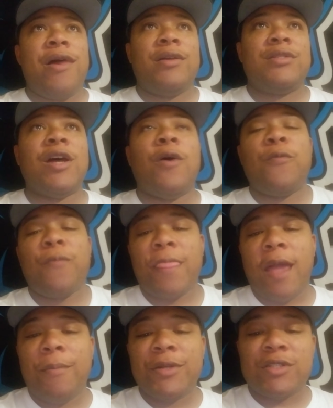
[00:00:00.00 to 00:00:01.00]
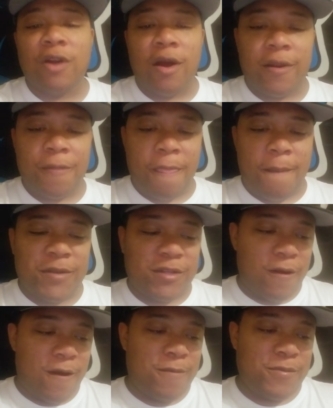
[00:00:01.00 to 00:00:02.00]
So, I'm gonna start. I'm gonna
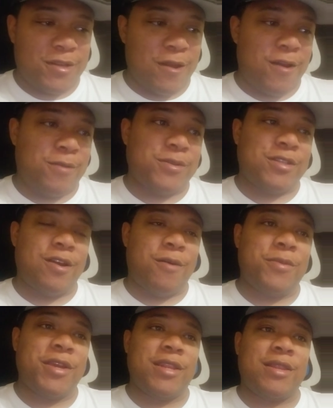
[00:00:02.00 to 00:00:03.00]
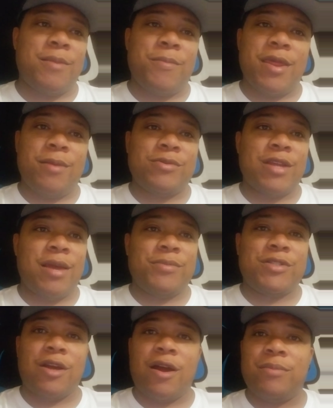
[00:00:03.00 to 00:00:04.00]
start. I'm gonna start. I'm gonna start. I'm gonna get there, man. I'm, I'm
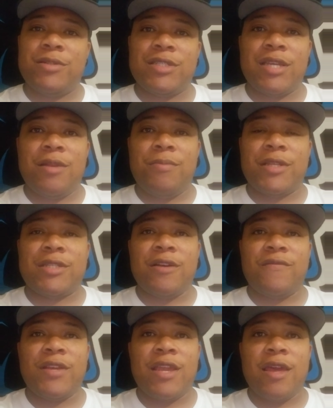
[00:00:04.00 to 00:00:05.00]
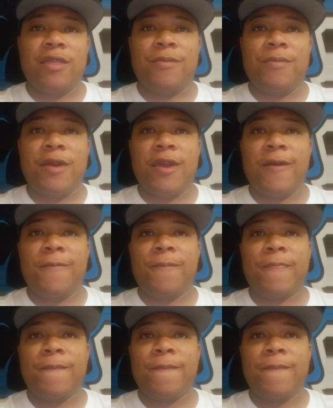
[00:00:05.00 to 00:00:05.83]
sorry. I'm just getting my stuff together, man.